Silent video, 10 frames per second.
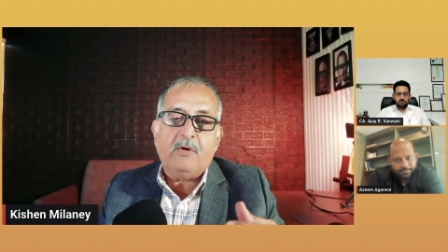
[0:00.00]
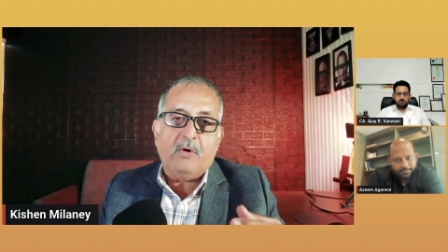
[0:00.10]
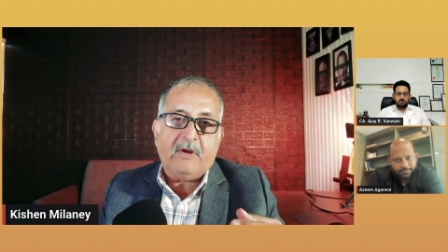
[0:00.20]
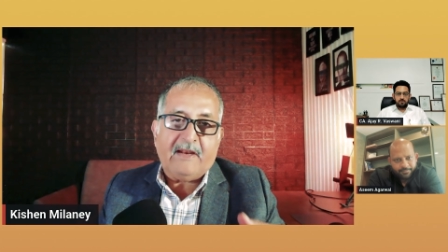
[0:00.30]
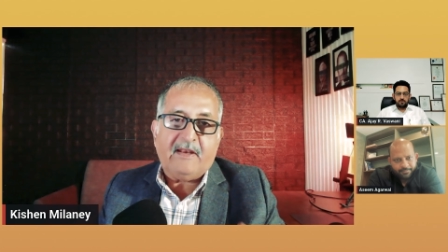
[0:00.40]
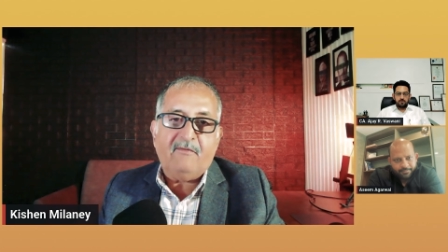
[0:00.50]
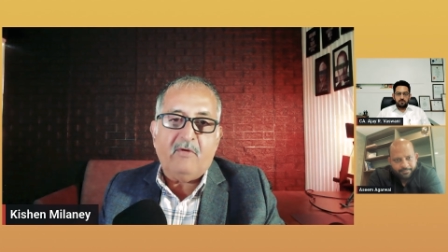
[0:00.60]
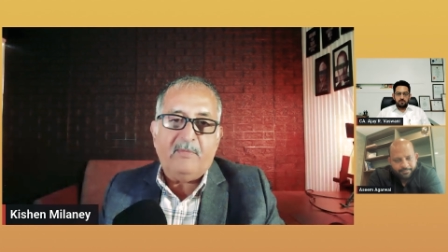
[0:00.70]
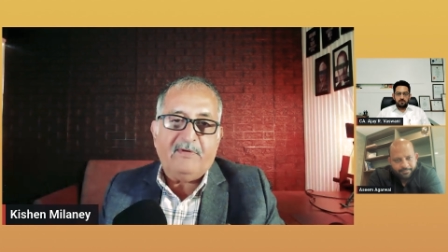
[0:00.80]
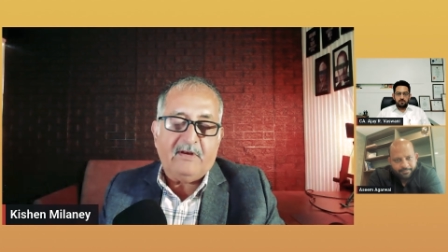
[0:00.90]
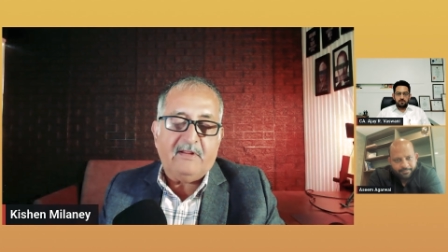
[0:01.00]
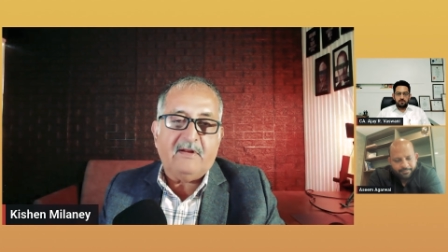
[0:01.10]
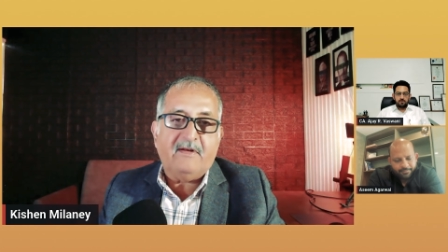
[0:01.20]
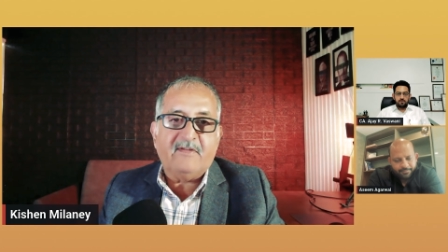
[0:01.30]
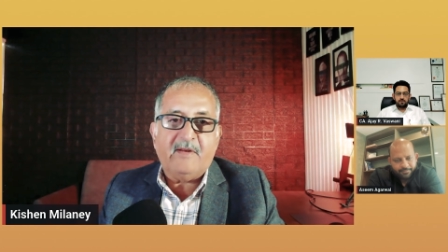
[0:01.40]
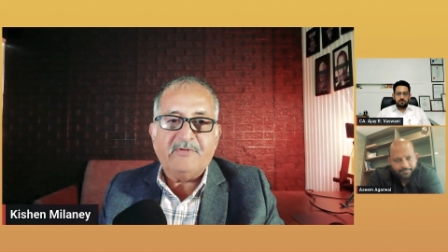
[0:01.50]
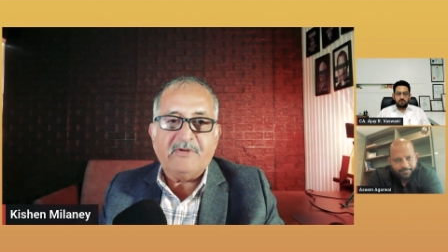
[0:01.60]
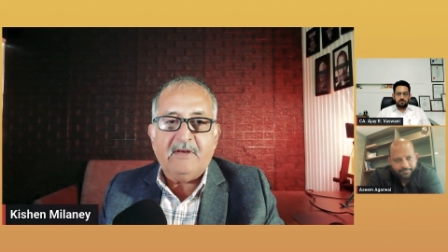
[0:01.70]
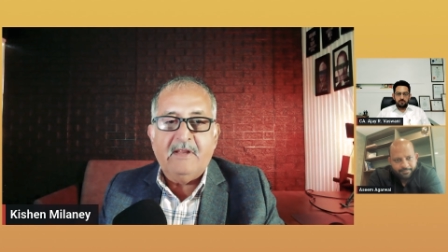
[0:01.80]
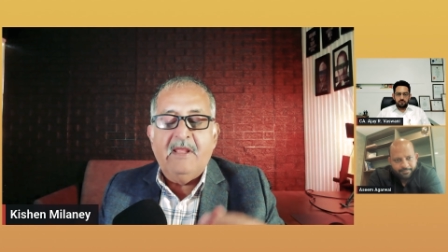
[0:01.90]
contact information in the description.